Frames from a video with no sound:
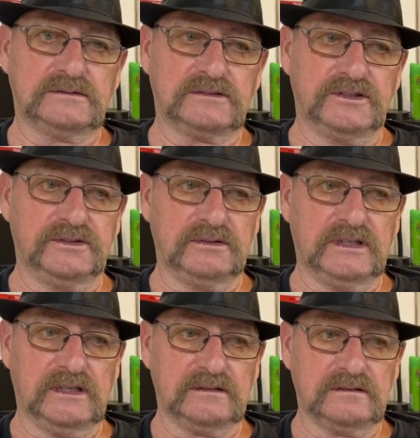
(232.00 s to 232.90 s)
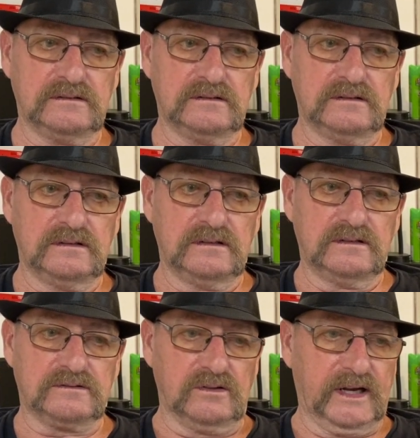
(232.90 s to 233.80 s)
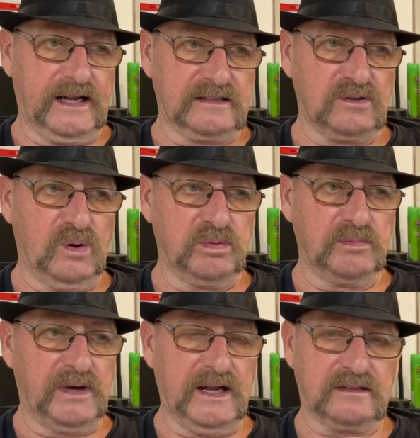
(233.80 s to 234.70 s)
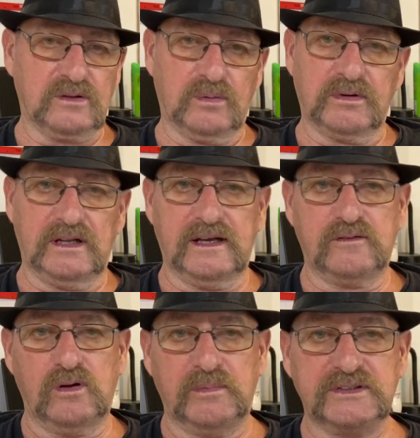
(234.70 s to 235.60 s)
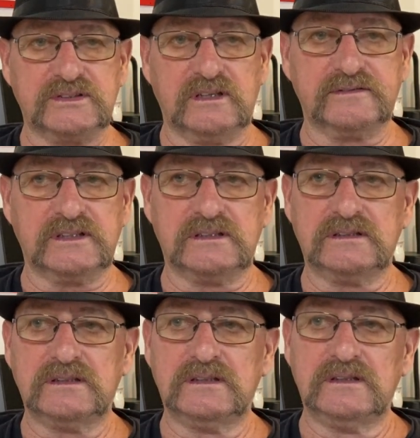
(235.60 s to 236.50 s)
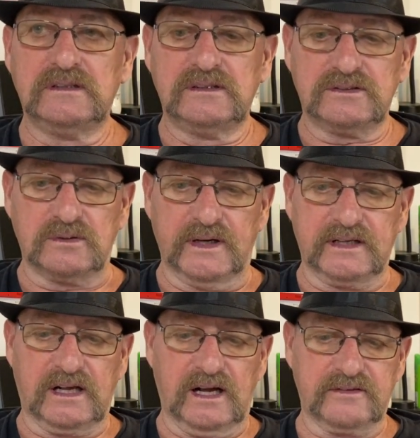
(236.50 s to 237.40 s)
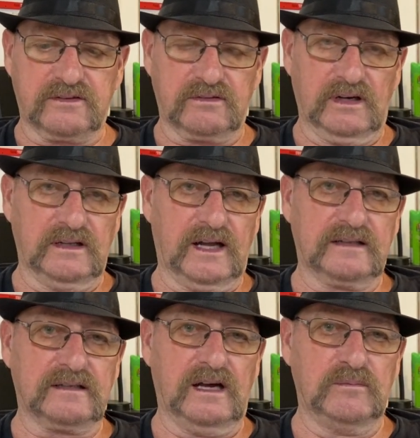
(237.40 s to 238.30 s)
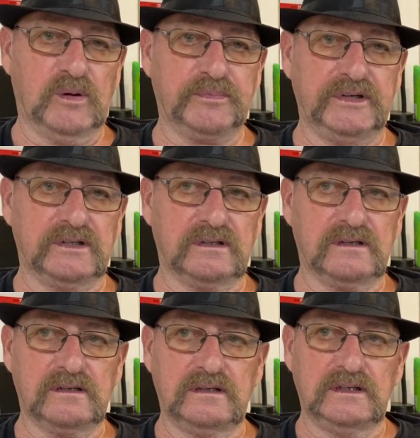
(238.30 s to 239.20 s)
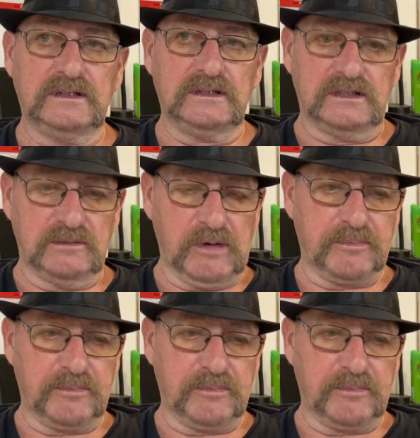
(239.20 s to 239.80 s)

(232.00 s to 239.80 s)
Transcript: to do that. So like by October, I'll have all my stuff done so I can concentrate a lot of time up here. My